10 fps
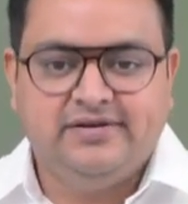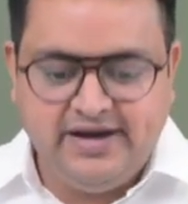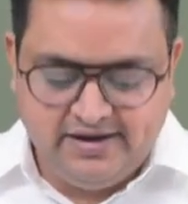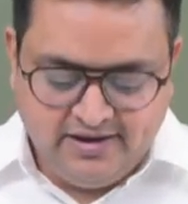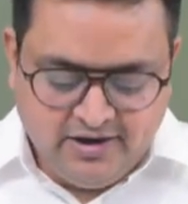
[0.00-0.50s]

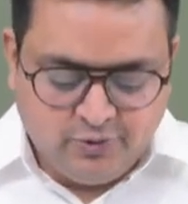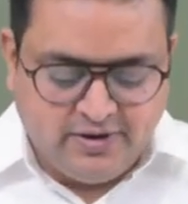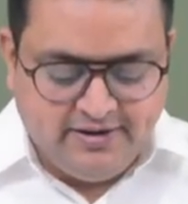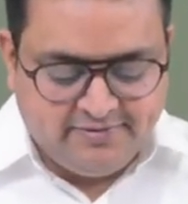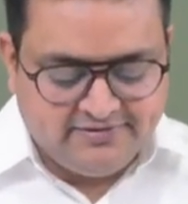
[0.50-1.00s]
right?
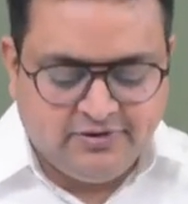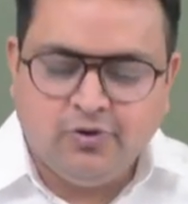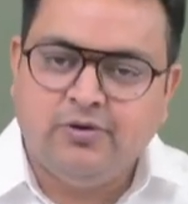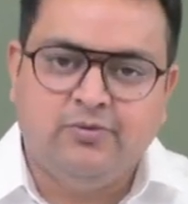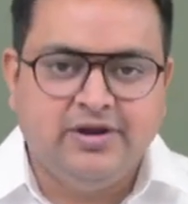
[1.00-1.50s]

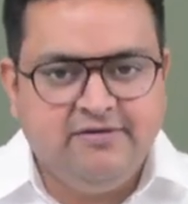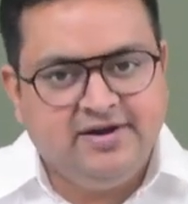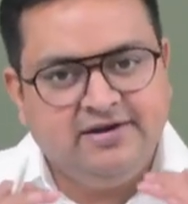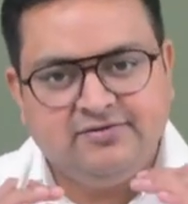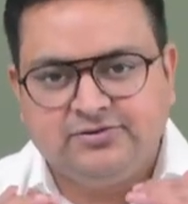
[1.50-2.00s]
20% or more.
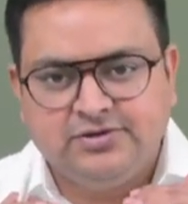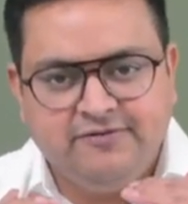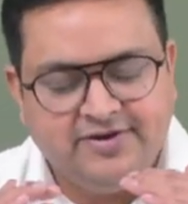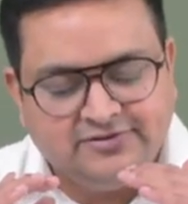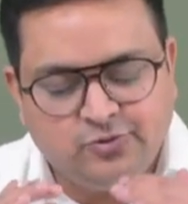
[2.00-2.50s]
Even if
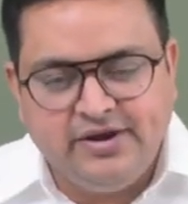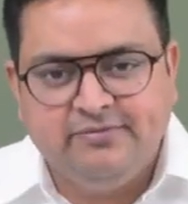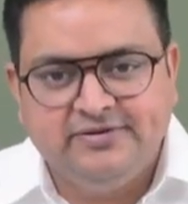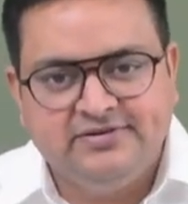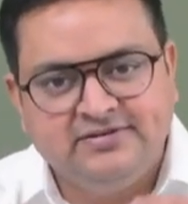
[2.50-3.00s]
it is
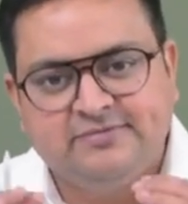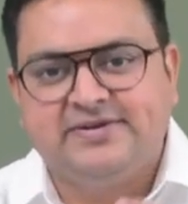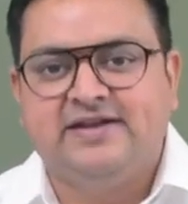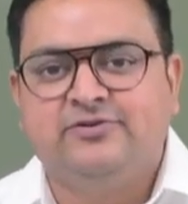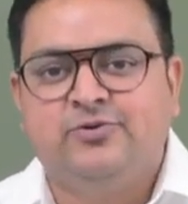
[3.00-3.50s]
20%
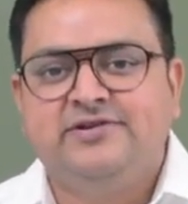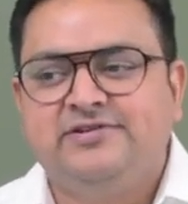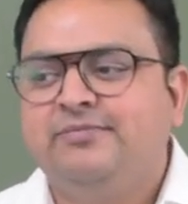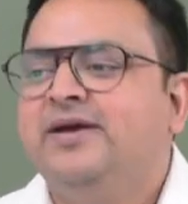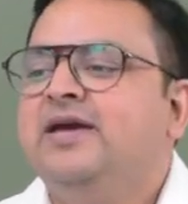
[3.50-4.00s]
substantial
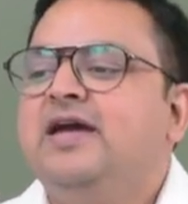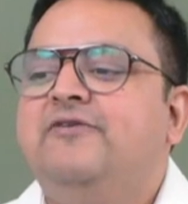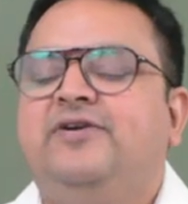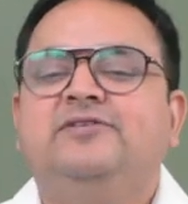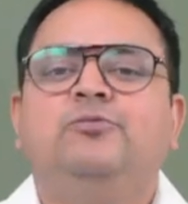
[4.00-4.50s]
ownership,
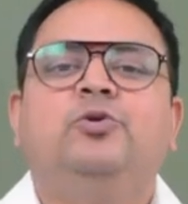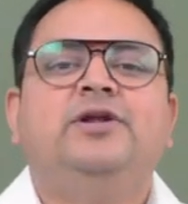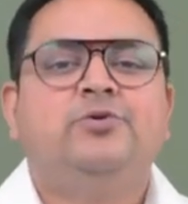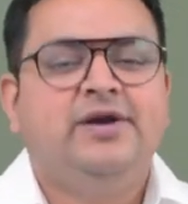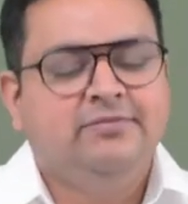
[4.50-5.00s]
if it is more
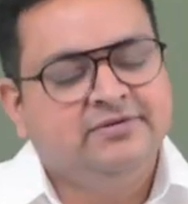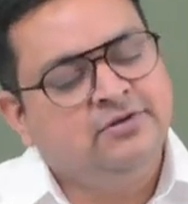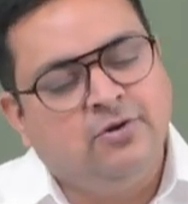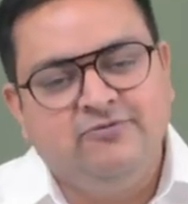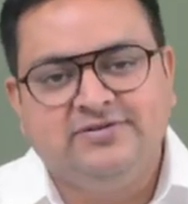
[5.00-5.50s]
than
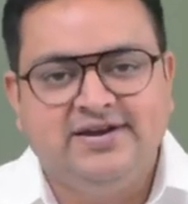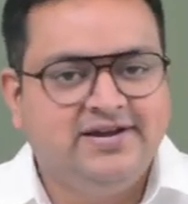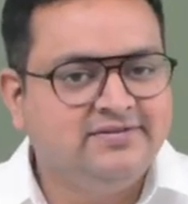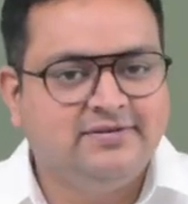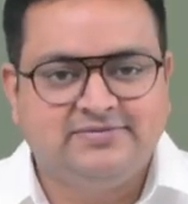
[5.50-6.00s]
20%, obviously
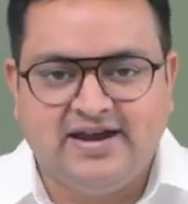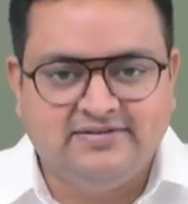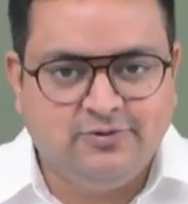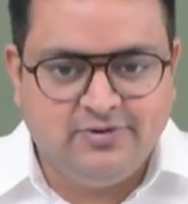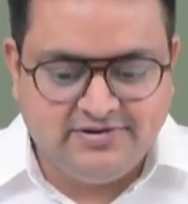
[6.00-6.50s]
it is
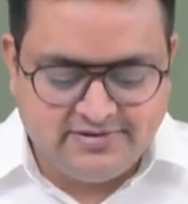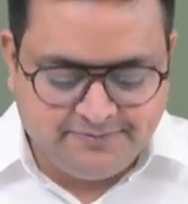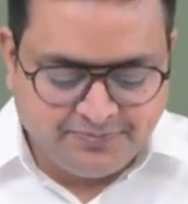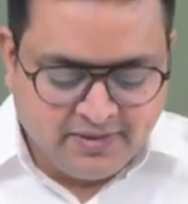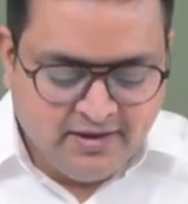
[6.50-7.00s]
substantial ownership.